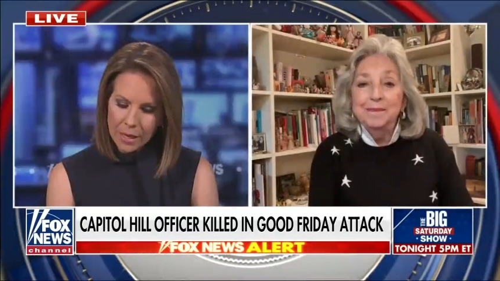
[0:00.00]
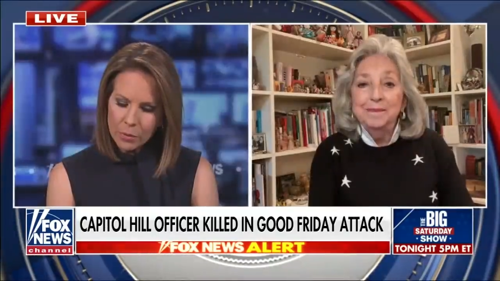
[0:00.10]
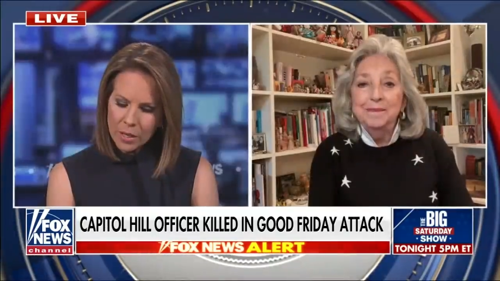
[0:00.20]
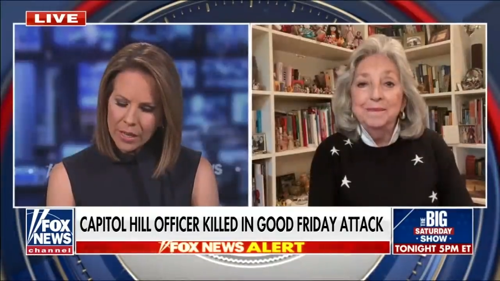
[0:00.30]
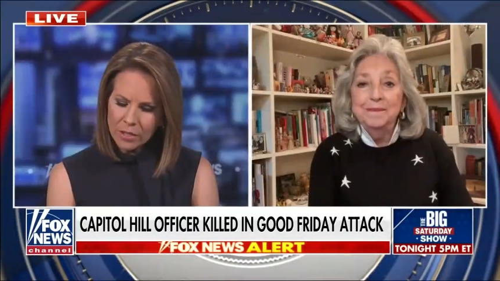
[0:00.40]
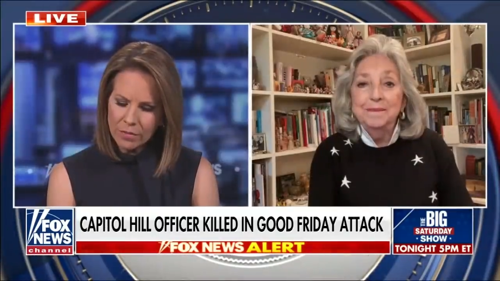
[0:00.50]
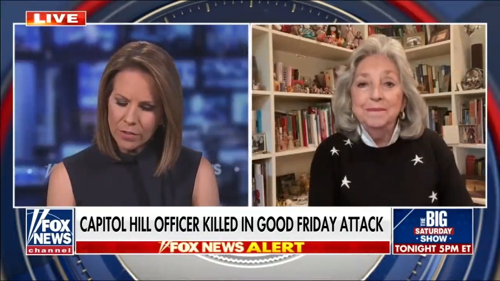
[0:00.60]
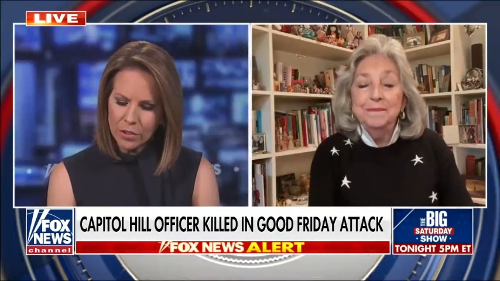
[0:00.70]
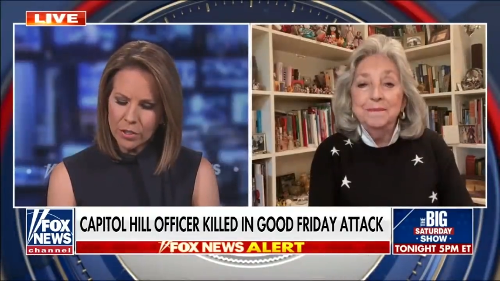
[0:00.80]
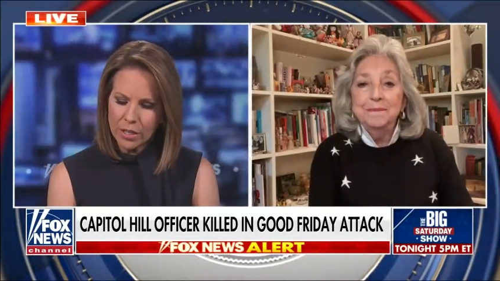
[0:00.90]
Speaker 1: would like to
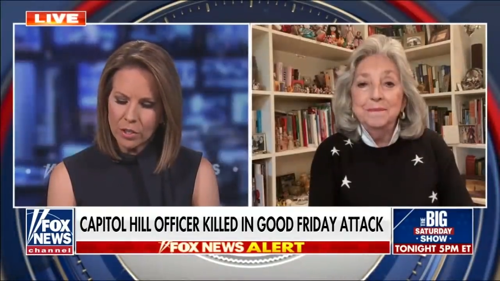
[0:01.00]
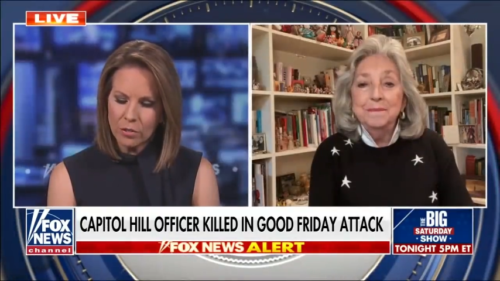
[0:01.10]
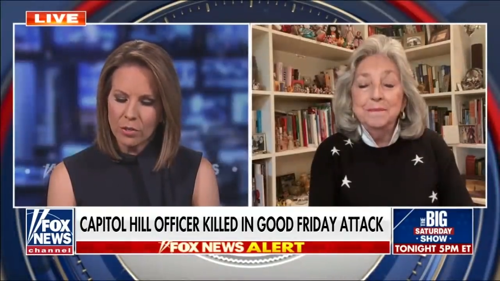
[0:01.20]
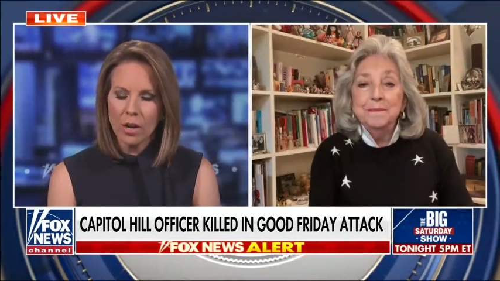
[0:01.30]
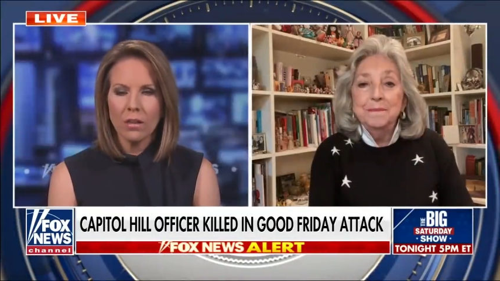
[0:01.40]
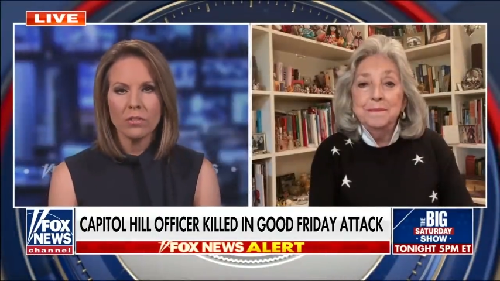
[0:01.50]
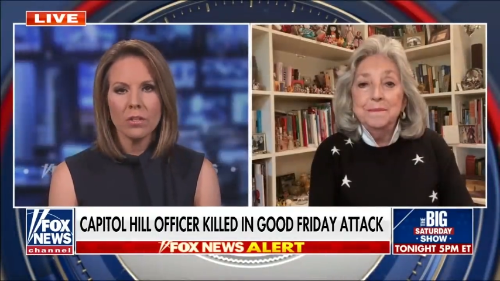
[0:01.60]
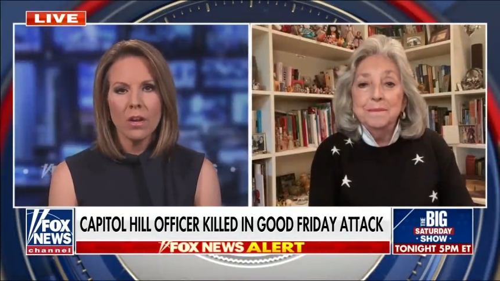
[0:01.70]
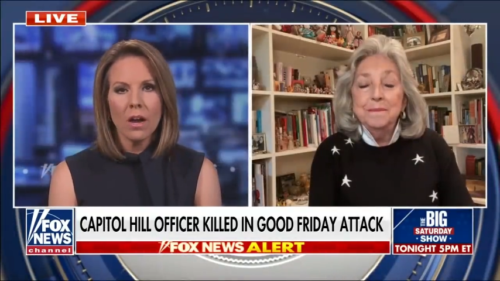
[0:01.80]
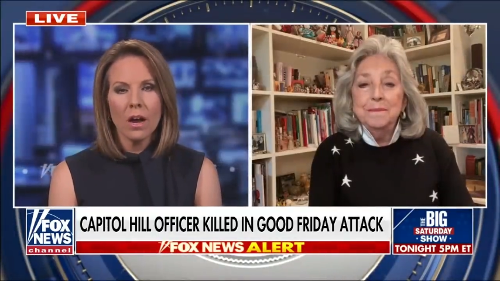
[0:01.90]
first get your thoughts
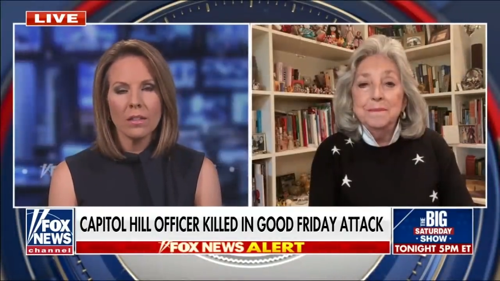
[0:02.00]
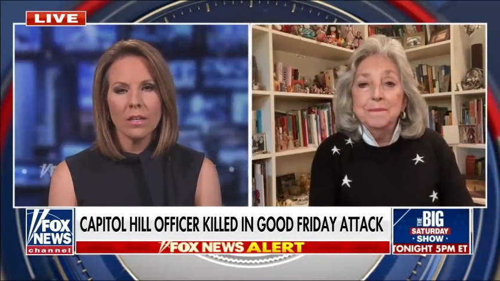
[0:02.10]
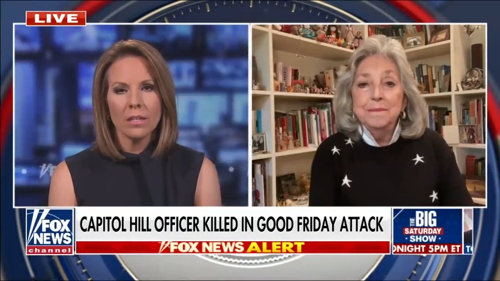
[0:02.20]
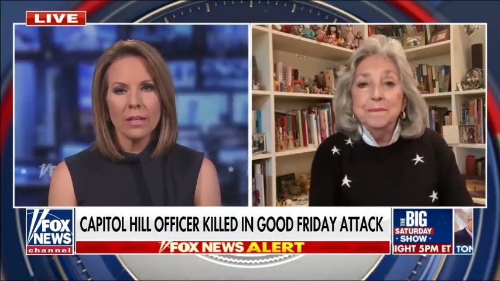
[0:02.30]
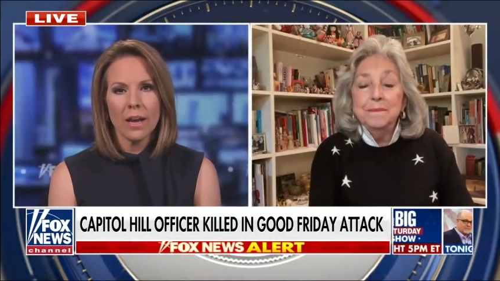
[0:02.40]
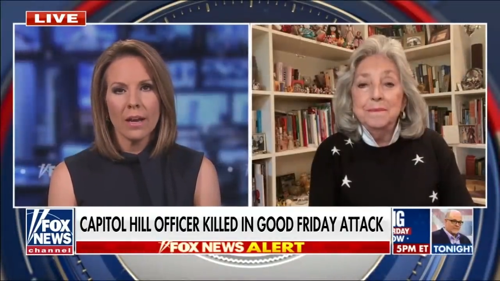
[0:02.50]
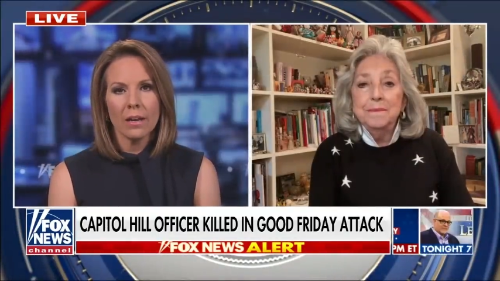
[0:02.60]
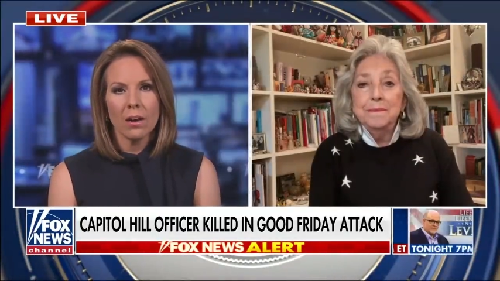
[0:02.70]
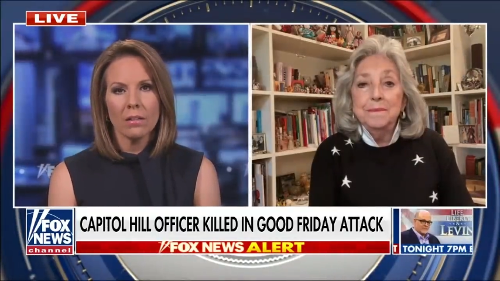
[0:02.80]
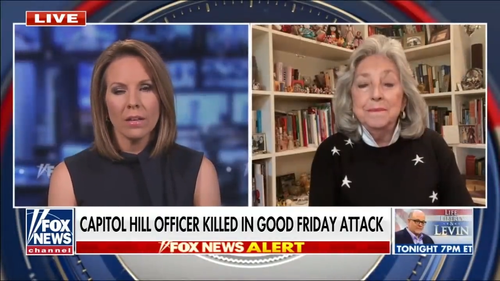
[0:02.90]
on the attack
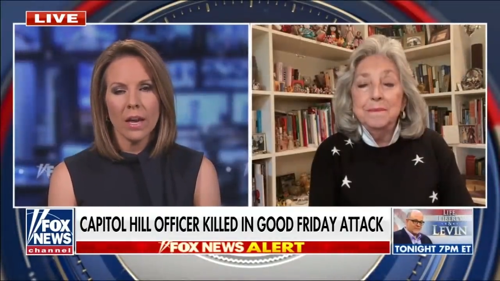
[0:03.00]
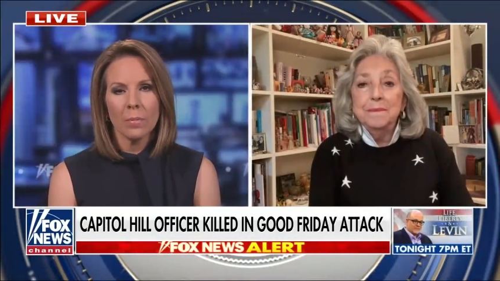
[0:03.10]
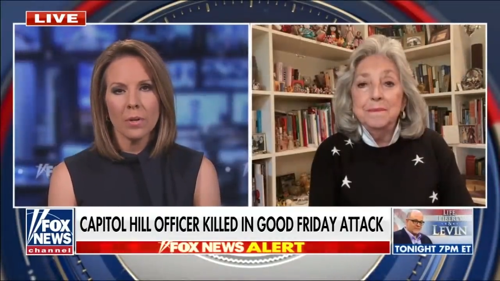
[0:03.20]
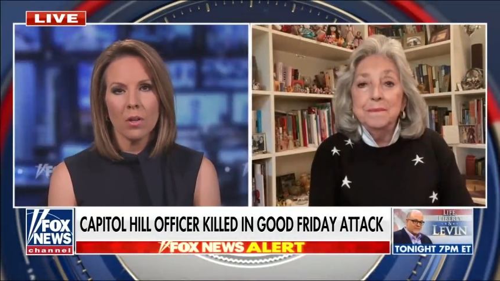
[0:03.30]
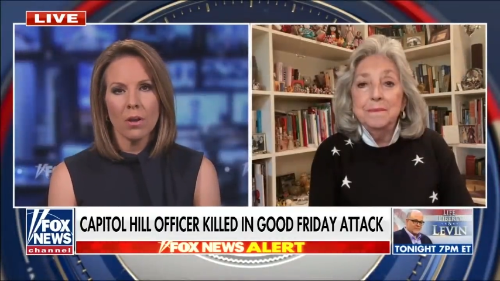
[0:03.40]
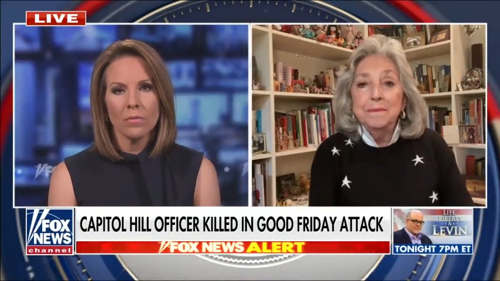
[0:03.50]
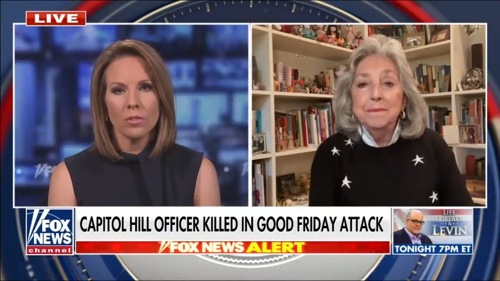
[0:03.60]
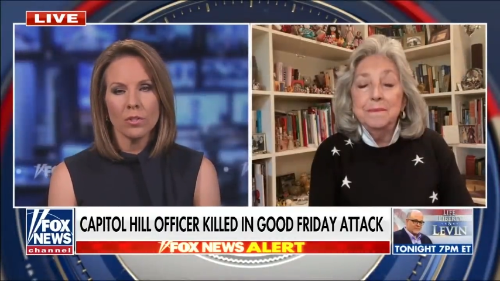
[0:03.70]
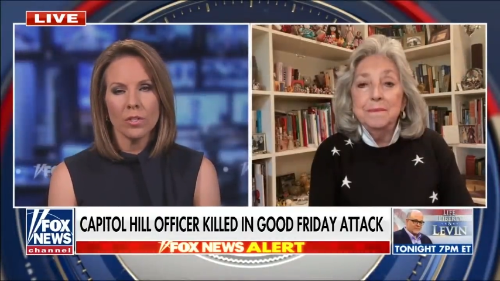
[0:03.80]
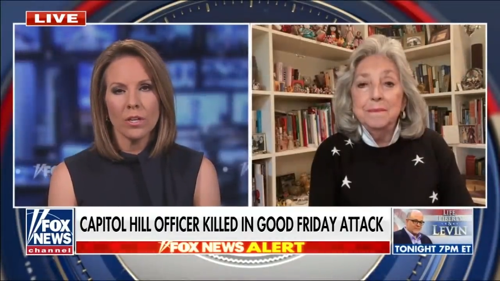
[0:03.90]
on the Capitol
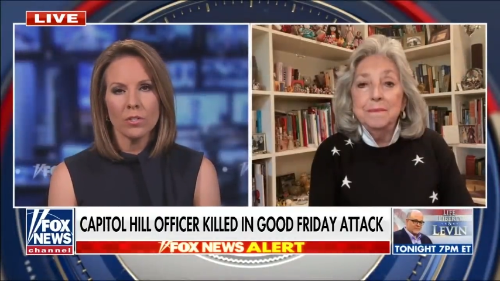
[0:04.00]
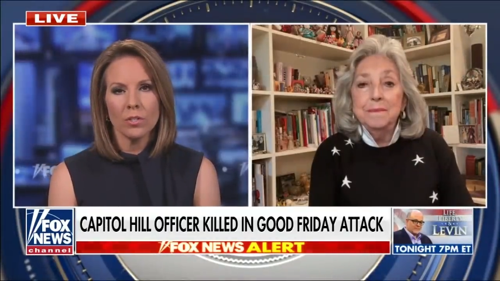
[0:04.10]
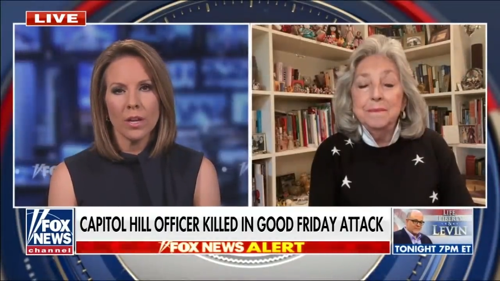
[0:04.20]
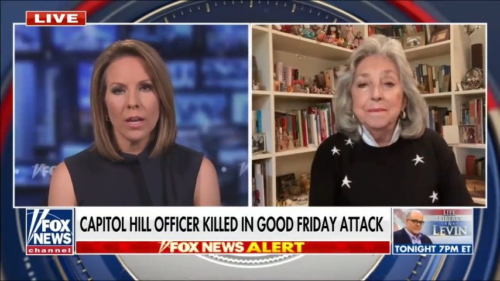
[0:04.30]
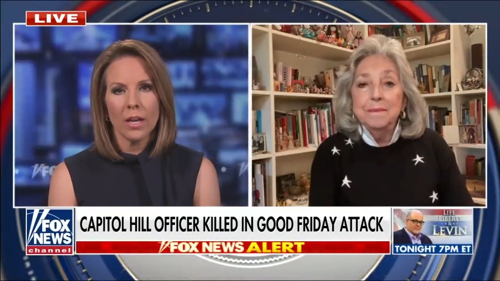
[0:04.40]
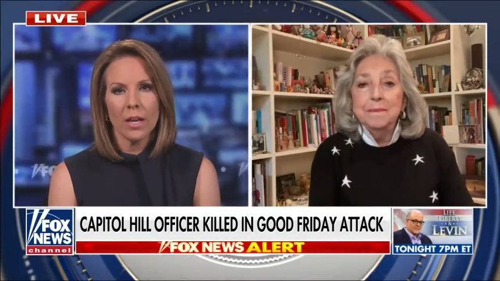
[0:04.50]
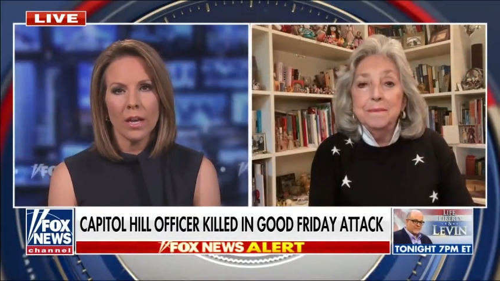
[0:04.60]
officers yesterday,